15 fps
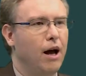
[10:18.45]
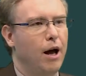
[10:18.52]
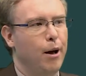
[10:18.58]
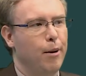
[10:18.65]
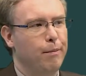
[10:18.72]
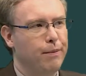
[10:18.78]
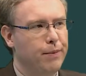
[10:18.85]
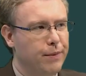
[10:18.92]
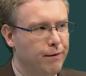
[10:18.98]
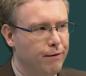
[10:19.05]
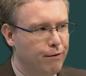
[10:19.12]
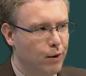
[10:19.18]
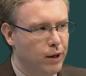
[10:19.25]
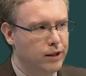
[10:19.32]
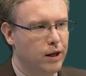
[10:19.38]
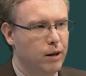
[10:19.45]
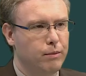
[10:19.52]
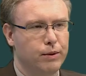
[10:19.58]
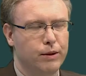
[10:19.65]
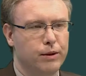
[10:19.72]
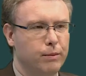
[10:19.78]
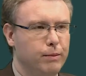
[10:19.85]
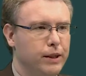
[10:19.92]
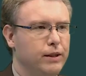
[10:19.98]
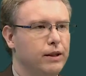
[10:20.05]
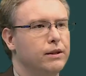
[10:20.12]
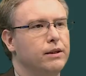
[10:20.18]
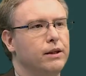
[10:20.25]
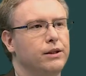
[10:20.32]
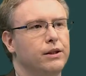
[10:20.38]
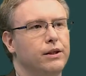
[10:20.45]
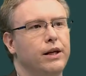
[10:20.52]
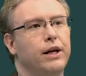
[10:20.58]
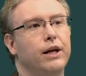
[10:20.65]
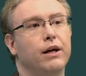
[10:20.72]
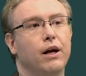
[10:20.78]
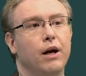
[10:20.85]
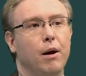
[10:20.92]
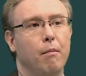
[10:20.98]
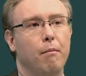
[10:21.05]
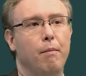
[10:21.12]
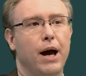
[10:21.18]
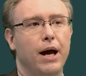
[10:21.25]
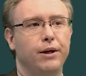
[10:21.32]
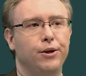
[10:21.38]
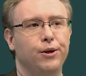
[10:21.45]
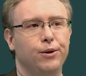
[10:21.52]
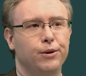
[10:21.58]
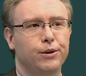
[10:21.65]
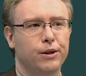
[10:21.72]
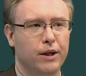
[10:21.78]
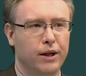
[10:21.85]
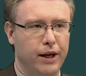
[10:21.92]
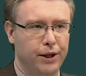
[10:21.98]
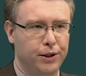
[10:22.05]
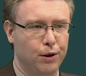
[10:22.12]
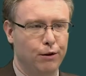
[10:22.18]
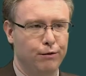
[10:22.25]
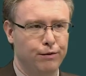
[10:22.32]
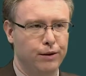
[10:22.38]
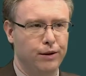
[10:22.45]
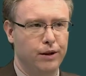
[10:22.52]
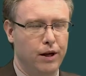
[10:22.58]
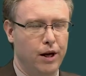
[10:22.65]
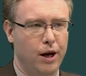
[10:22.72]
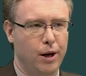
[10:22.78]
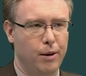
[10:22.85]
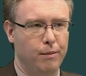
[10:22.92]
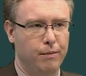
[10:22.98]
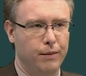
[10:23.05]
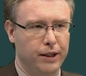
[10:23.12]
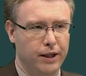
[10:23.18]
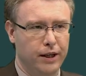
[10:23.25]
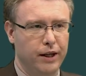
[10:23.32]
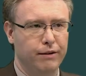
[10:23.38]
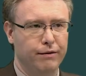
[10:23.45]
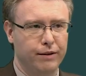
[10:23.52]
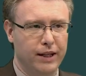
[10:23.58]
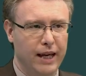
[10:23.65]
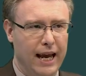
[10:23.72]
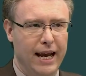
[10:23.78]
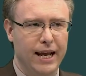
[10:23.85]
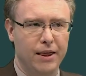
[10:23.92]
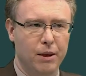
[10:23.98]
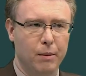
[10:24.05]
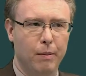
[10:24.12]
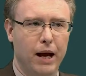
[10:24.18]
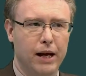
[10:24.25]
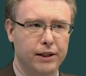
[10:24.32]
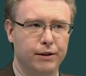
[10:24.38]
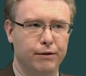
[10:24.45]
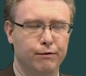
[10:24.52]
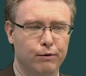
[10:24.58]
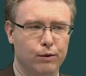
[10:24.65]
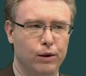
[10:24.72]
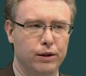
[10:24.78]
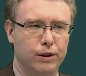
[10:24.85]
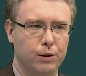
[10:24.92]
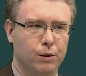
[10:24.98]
Um, for example, the big distinction here, bad news is often um, delivered in the passive voice.